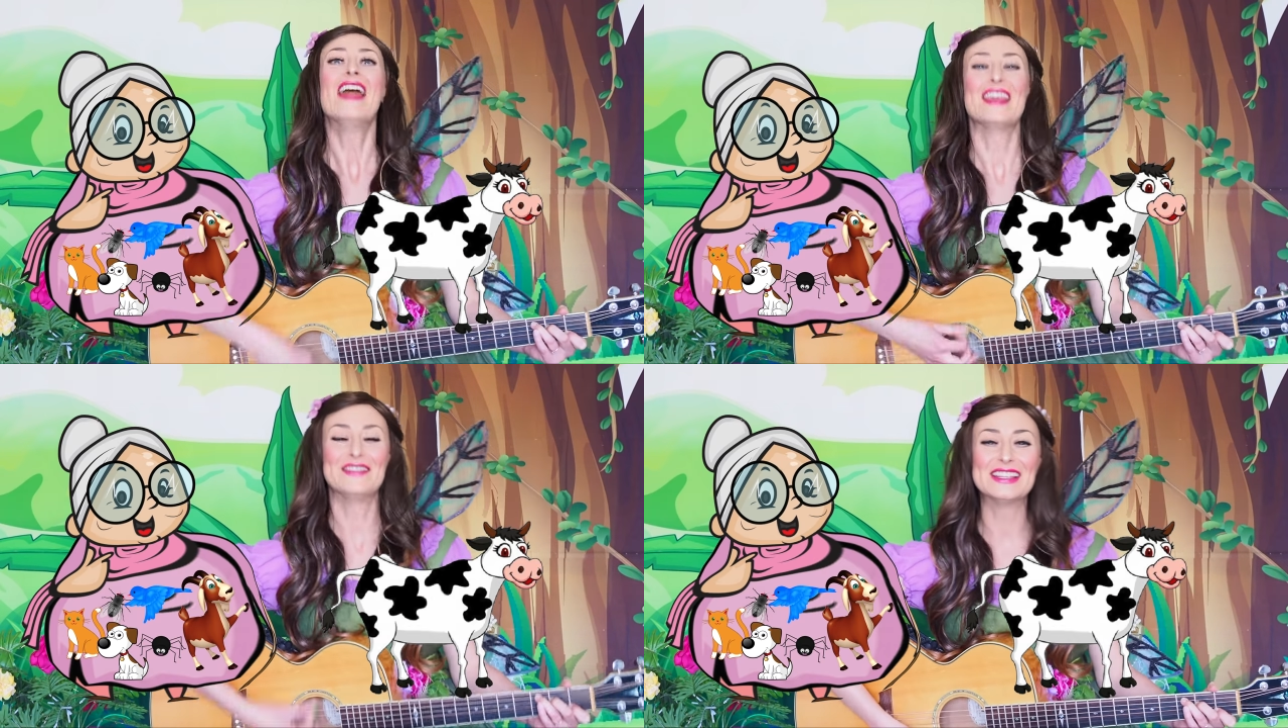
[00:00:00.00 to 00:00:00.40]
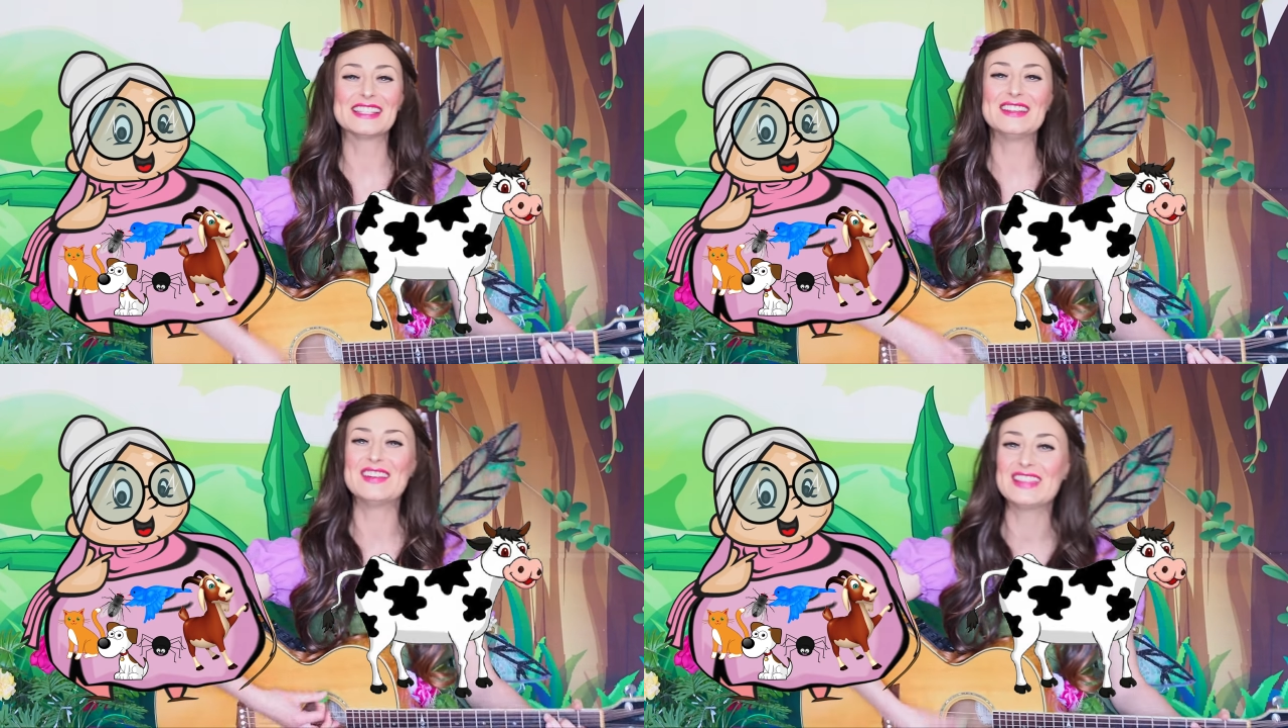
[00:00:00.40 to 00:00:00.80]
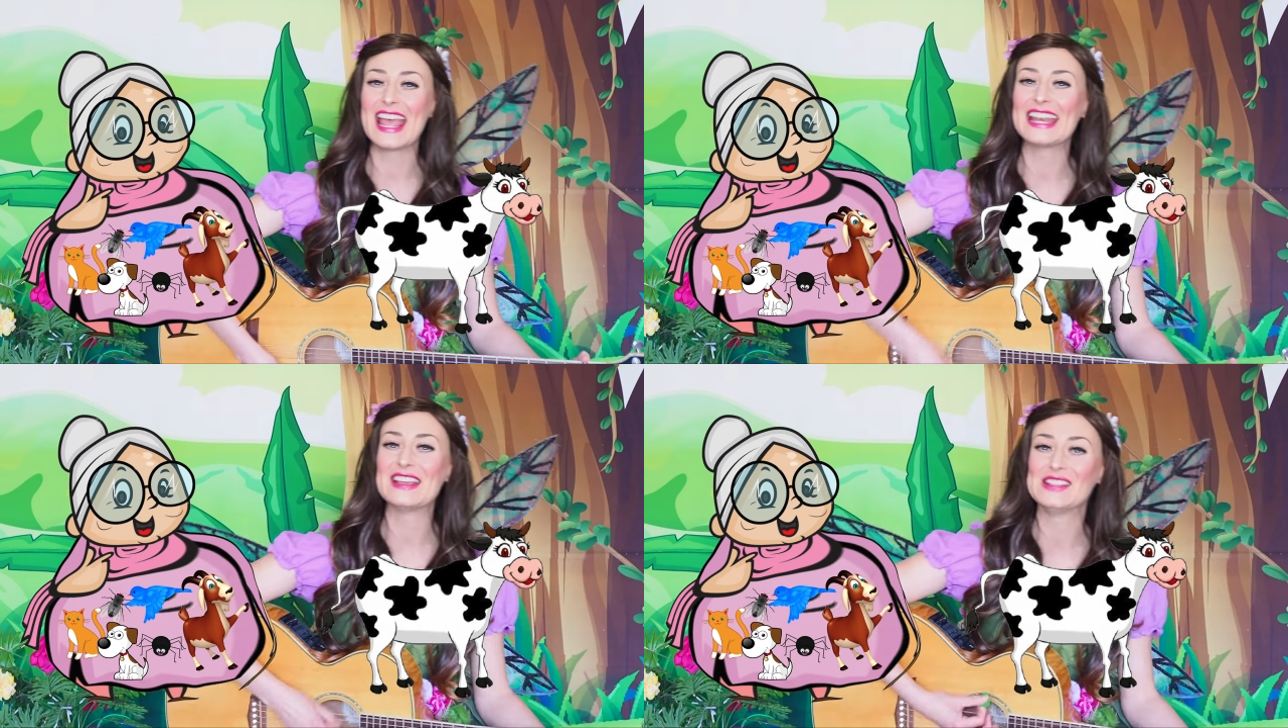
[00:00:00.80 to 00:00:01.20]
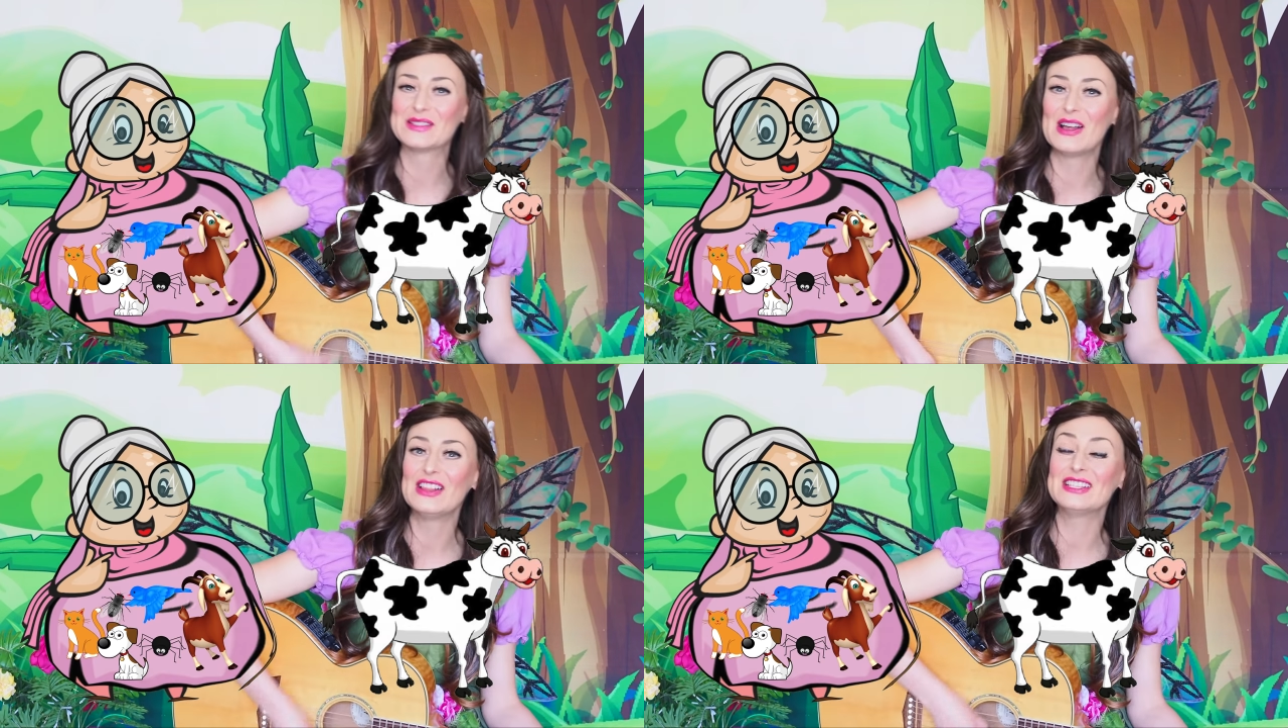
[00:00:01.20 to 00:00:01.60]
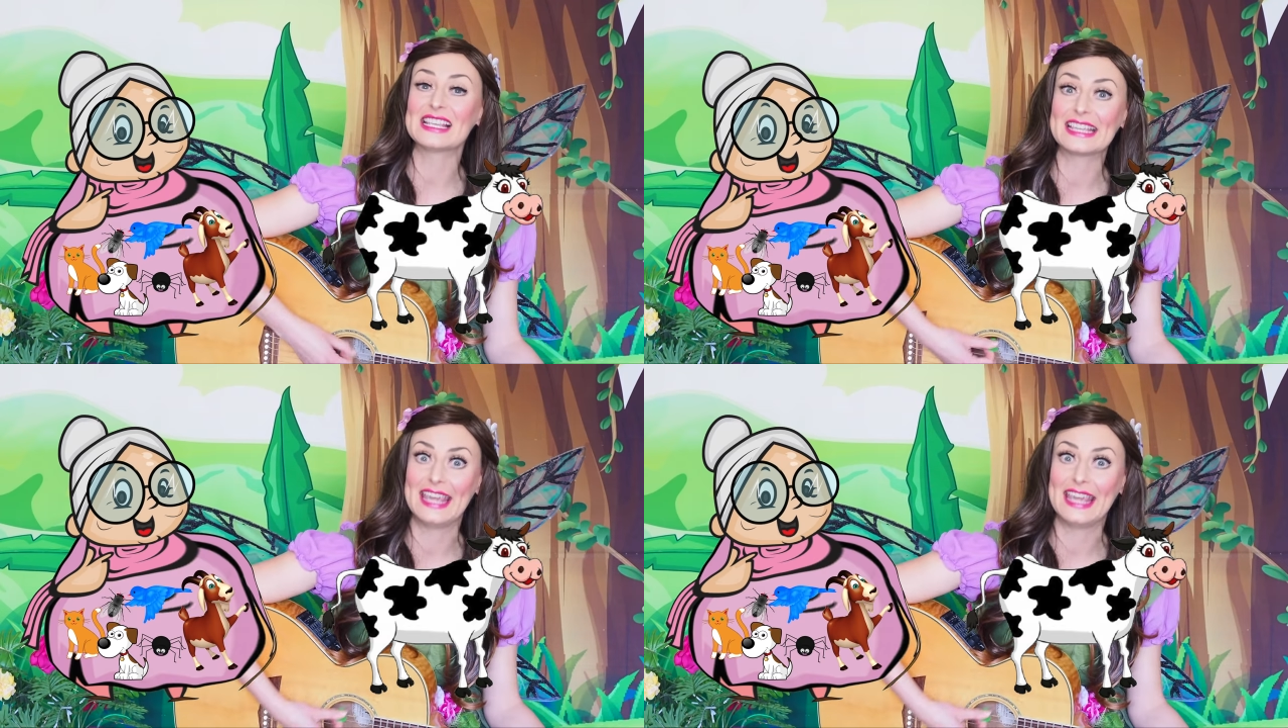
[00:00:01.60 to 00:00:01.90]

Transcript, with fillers: There was an old lady who swallows a